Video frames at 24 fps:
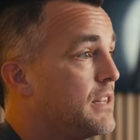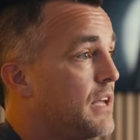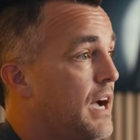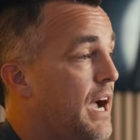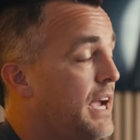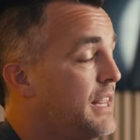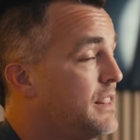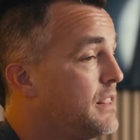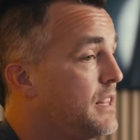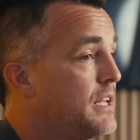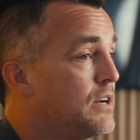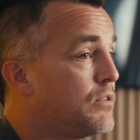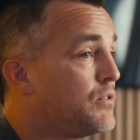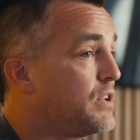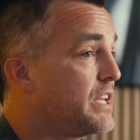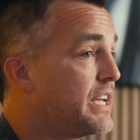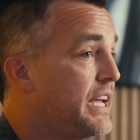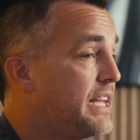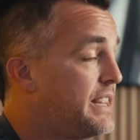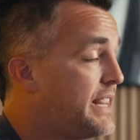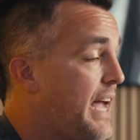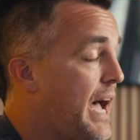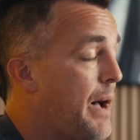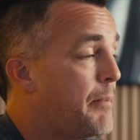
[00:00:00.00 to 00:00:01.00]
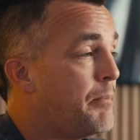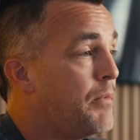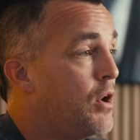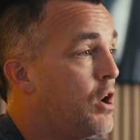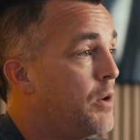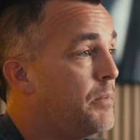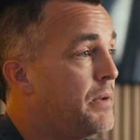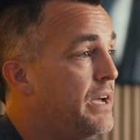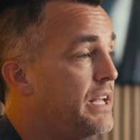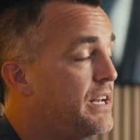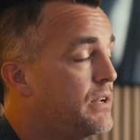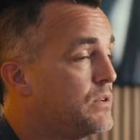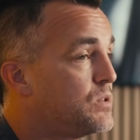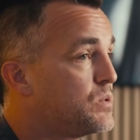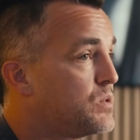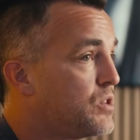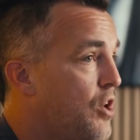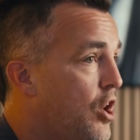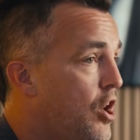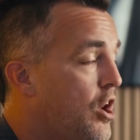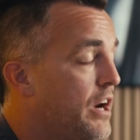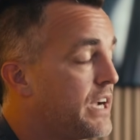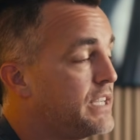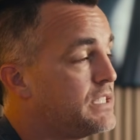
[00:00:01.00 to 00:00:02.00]
I literally, at that moment, this was
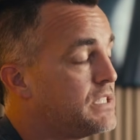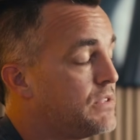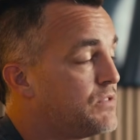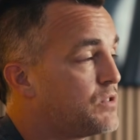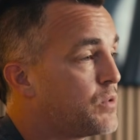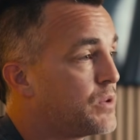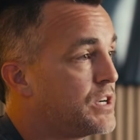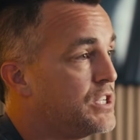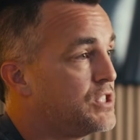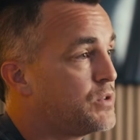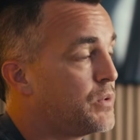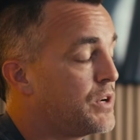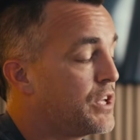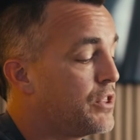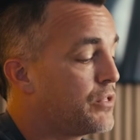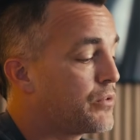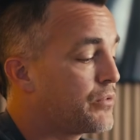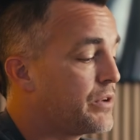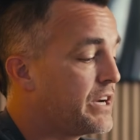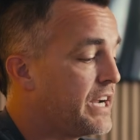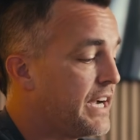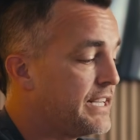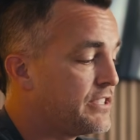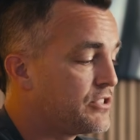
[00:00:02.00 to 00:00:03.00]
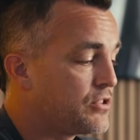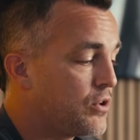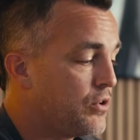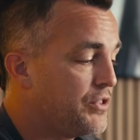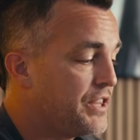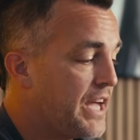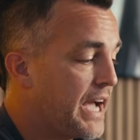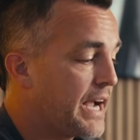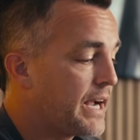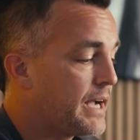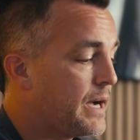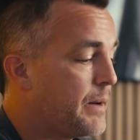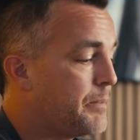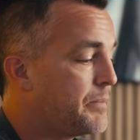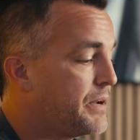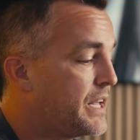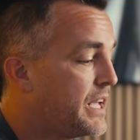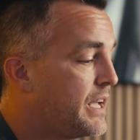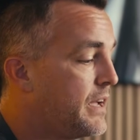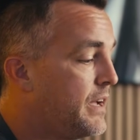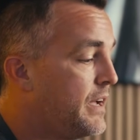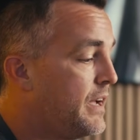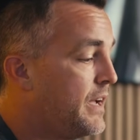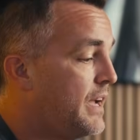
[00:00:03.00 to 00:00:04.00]
August of 2023, I sold that
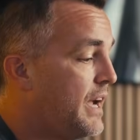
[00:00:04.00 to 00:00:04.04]
company.